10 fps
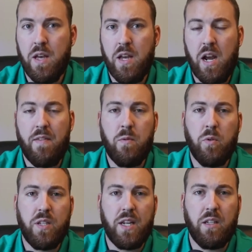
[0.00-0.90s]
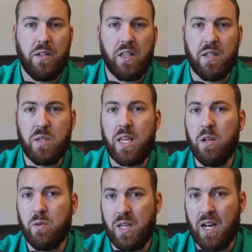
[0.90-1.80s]
and then we'll take a look at the
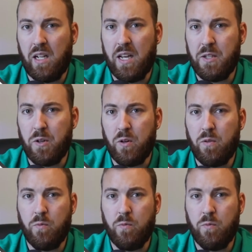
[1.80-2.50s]
Skills Analyzer,